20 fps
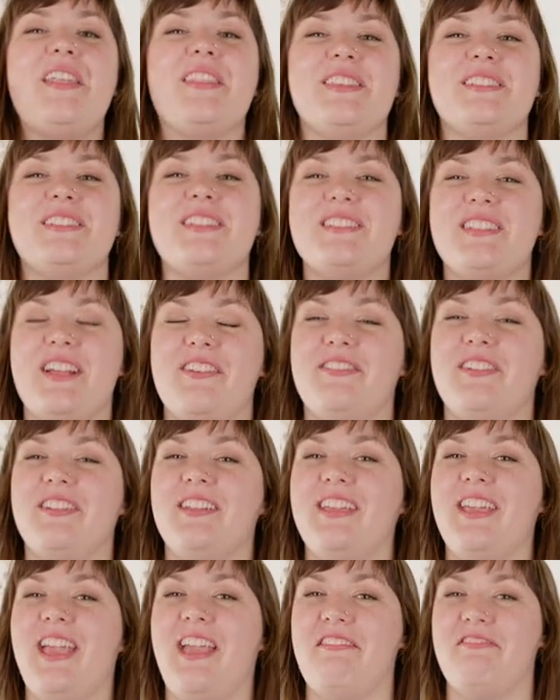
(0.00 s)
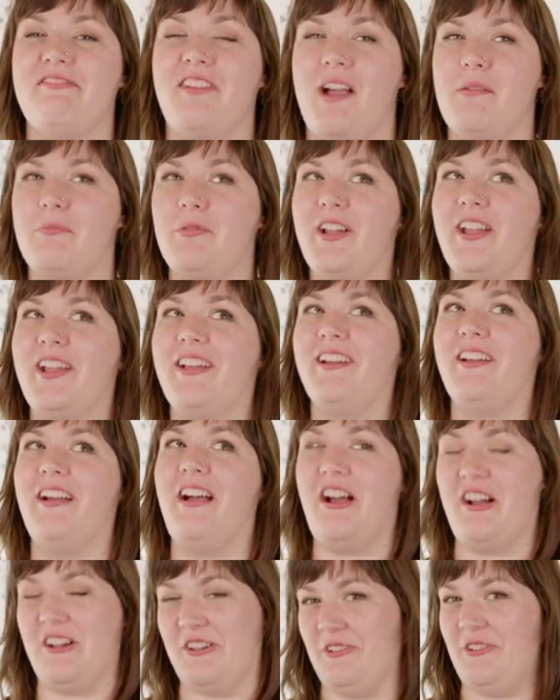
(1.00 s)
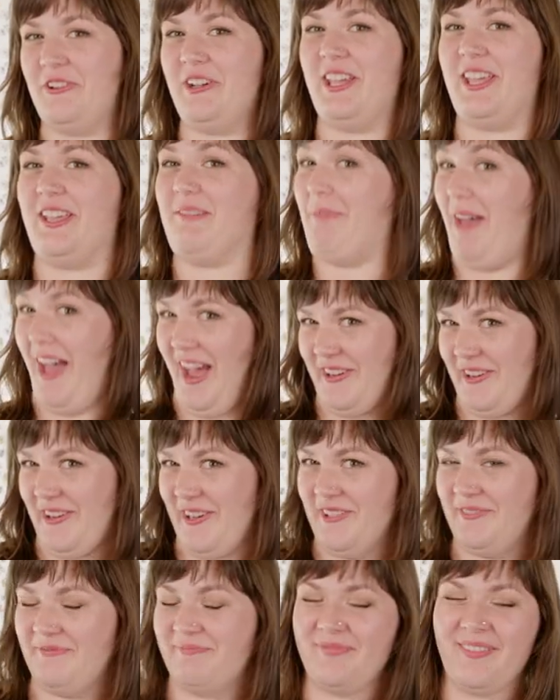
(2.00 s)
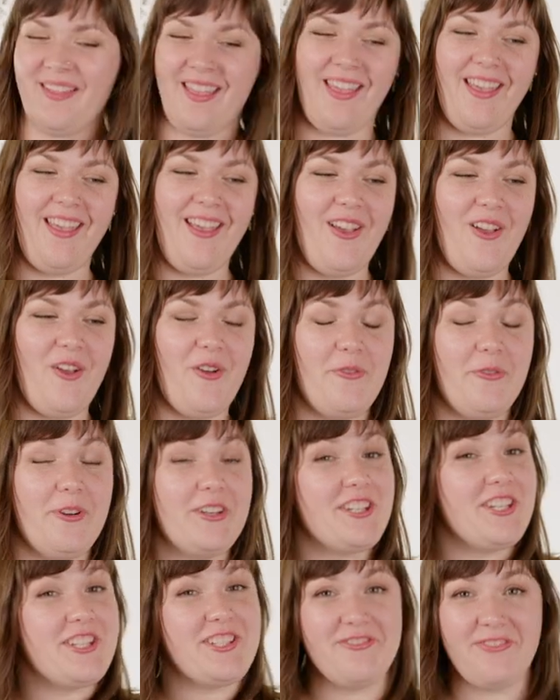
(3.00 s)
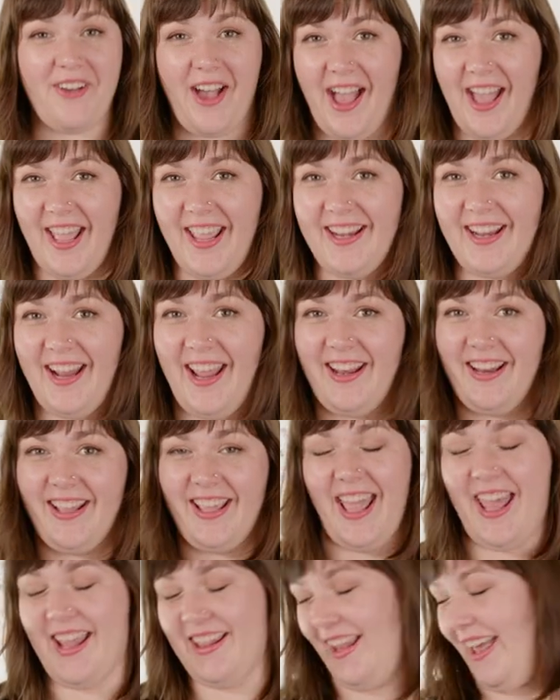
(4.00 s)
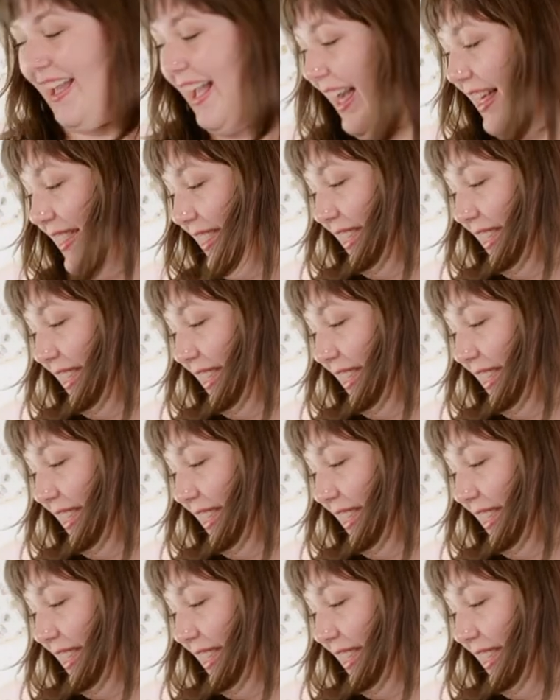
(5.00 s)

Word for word: this is definitely a fabric hungry pattern, which is fine. And again, like I